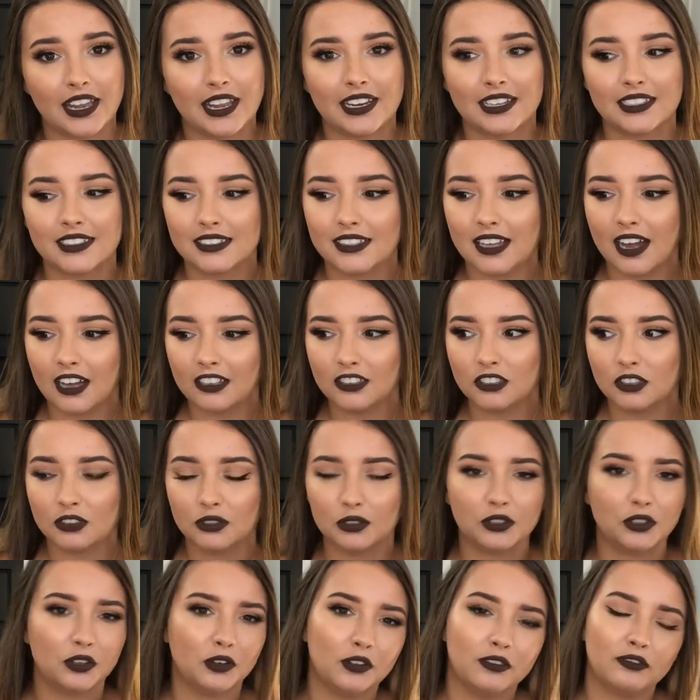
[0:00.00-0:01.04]
and it's not too
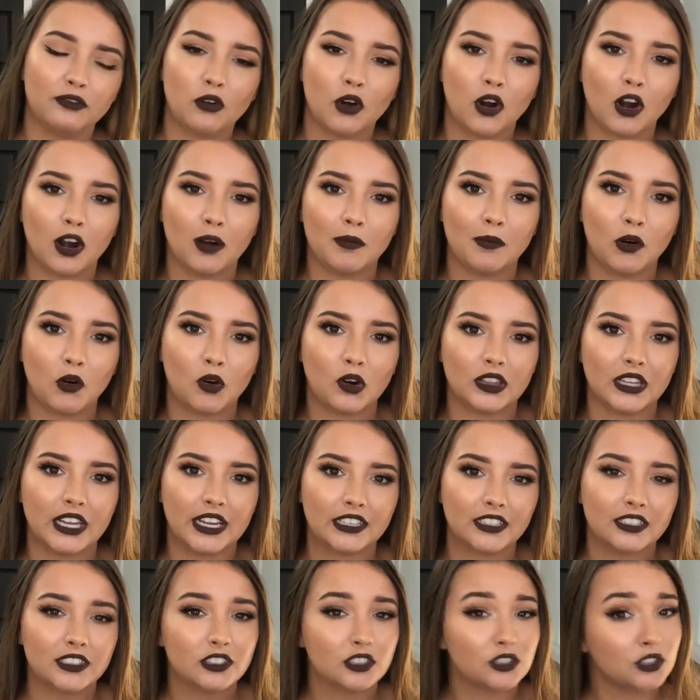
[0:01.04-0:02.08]
uniform or like
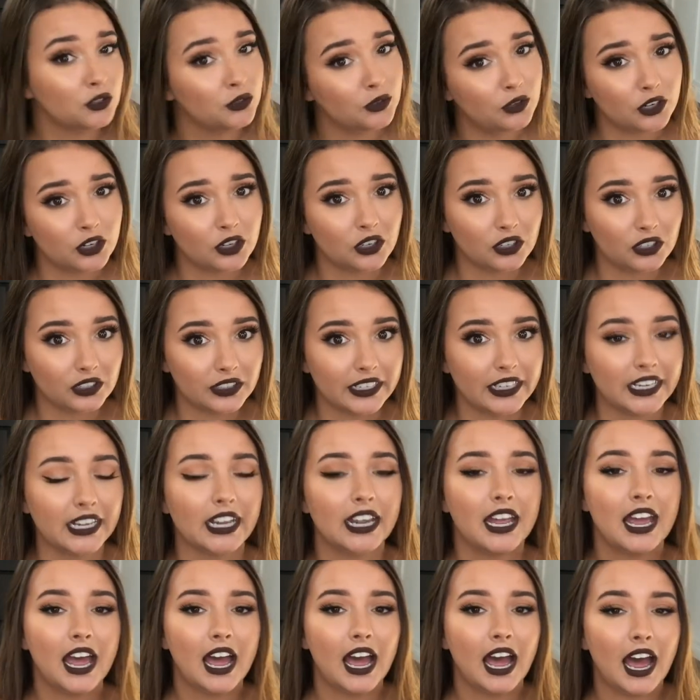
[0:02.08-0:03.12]
too curly.